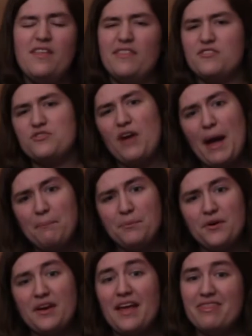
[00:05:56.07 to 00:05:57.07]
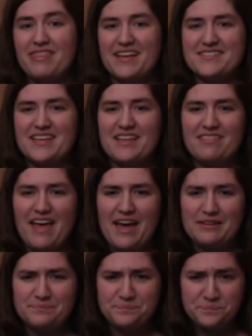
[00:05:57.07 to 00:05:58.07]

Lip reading: the scrapbook, and things like that.